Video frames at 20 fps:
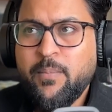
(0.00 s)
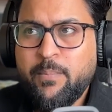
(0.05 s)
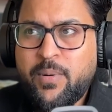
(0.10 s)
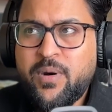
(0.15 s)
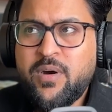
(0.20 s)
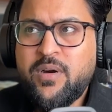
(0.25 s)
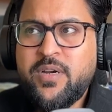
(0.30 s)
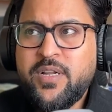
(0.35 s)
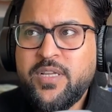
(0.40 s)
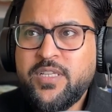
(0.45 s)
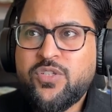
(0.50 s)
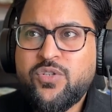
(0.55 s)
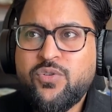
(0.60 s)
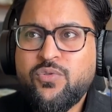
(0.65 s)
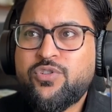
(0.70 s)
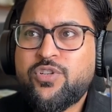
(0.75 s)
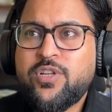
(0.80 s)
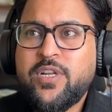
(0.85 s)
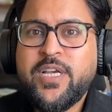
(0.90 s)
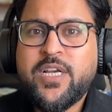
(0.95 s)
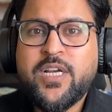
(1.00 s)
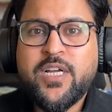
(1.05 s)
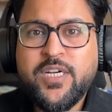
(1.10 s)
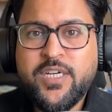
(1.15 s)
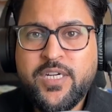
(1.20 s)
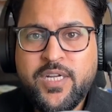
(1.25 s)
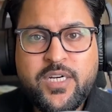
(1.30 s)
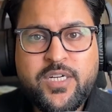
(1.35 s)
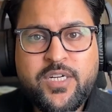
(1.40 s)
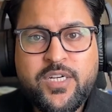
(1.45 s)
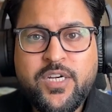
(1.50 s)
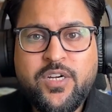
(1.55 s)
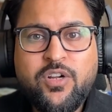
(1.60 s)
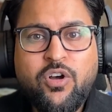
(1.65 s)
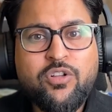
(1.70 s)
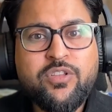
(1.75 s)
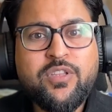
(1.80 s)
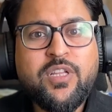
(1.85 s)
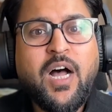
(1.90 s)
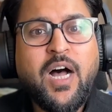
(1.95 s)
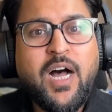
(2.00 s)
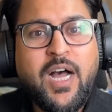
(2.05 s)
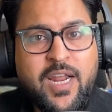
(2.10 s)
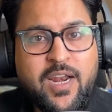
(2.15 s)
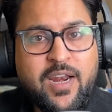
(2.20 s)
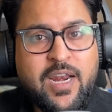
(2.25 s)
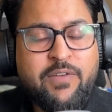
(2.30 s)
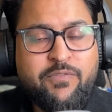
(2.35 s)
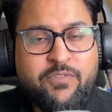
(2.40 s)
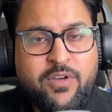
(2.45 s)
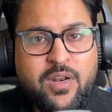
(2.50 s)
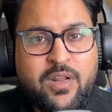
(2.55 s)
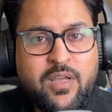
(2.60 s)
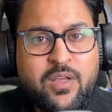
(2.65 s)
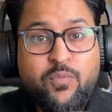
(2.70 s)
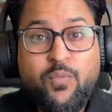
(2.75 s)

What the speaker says: PERT is usually conducted on the higher level,